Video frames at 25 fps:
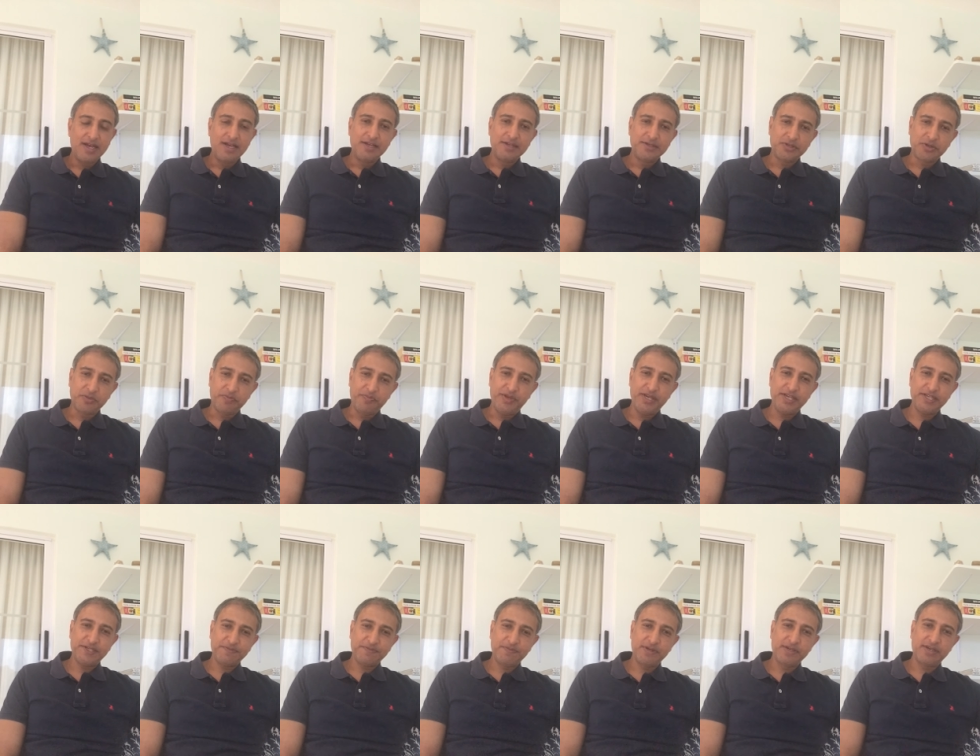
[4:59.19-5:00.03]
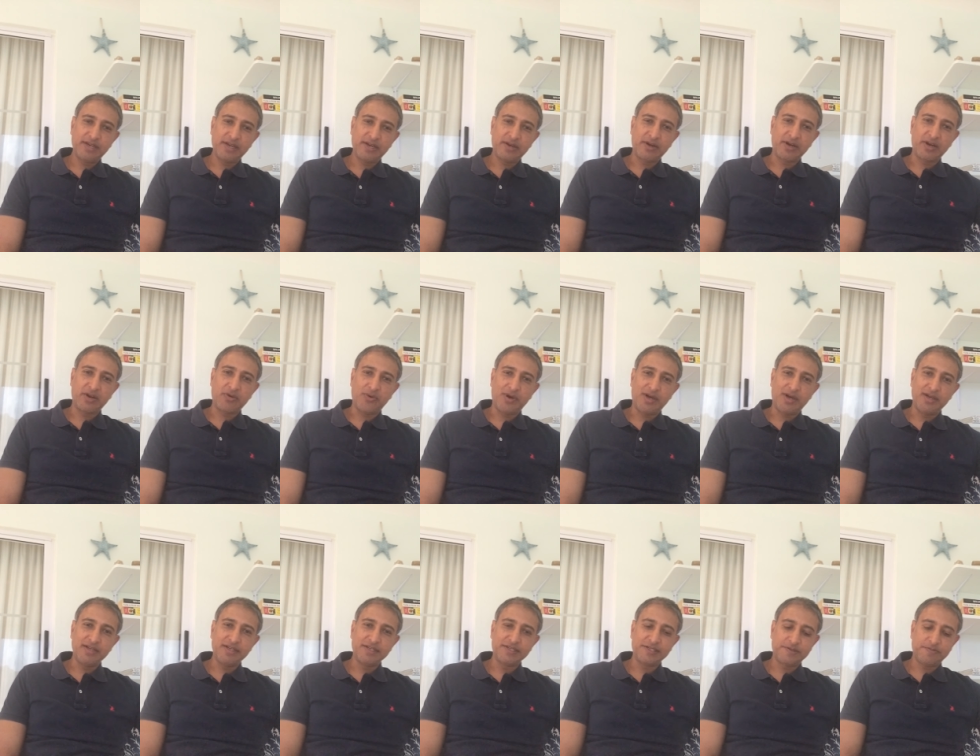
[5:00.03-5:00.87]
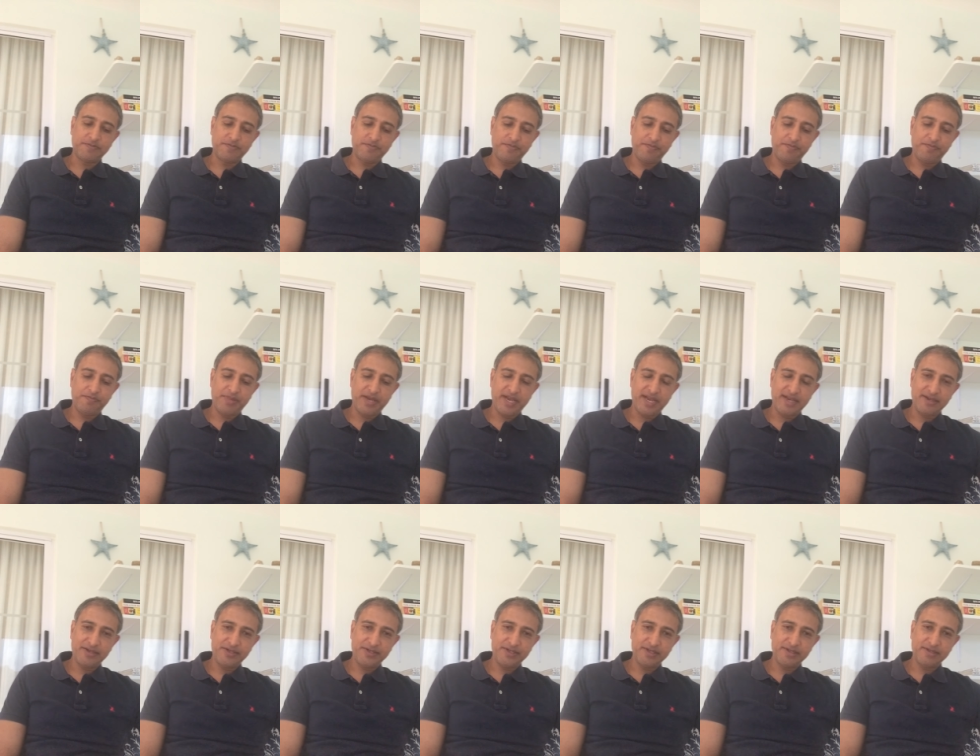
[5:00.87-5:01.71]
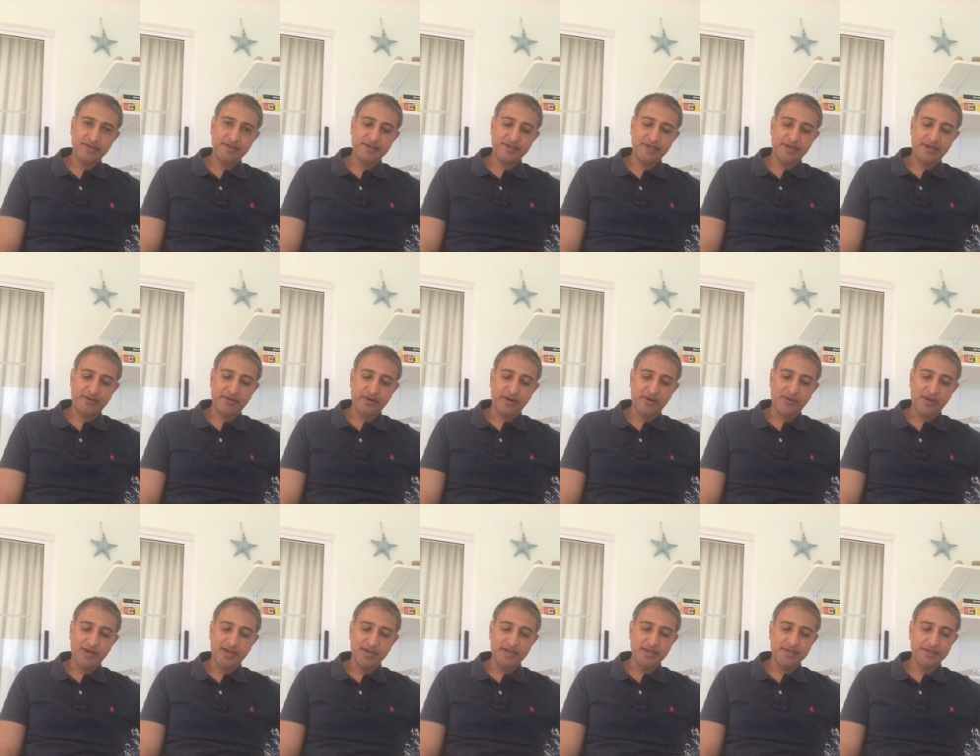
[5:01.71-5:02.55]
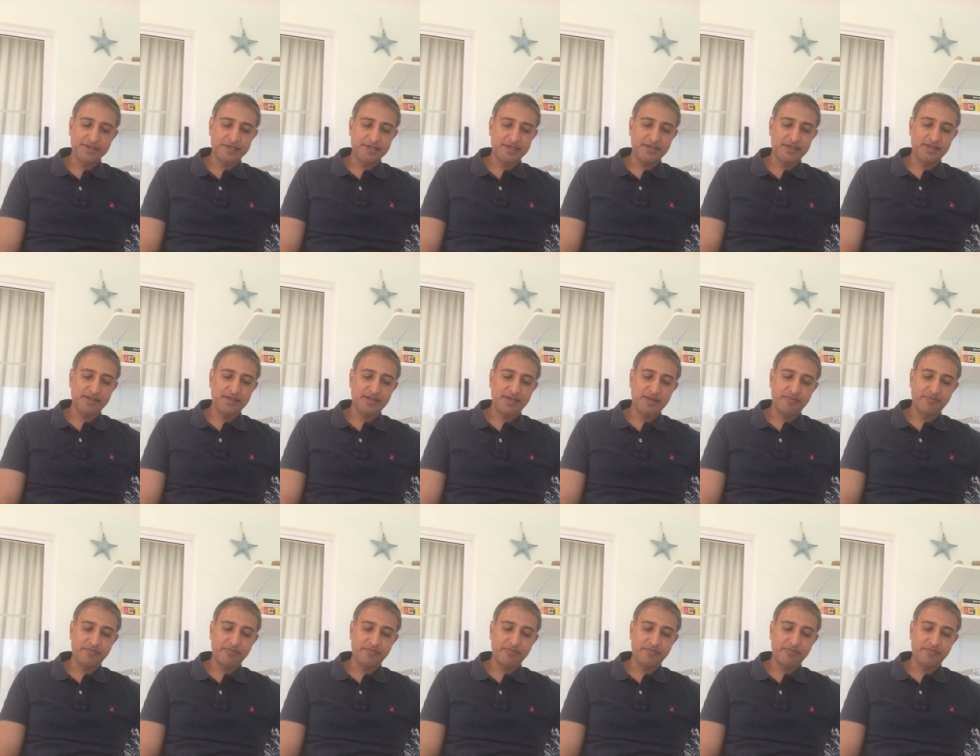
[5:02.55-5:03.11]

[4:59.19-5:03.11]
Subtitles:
So peace building requires patience, it requires a